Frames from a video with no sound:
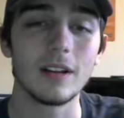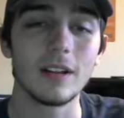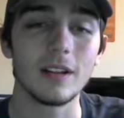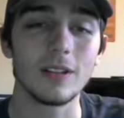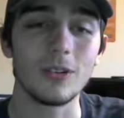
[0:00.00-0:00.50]

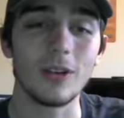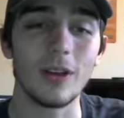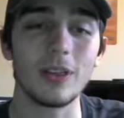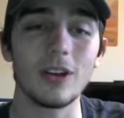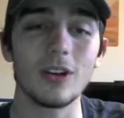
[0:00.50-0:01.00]
So do I
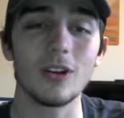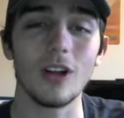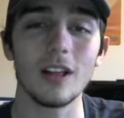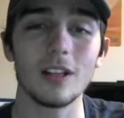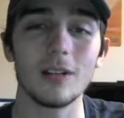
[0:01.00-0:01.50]
think
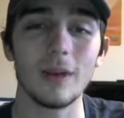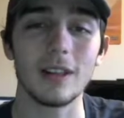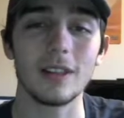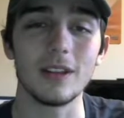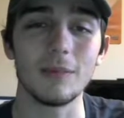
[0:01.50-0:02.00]
Coalossal might
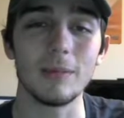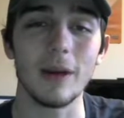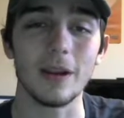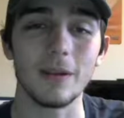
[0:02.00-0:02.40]
still be better?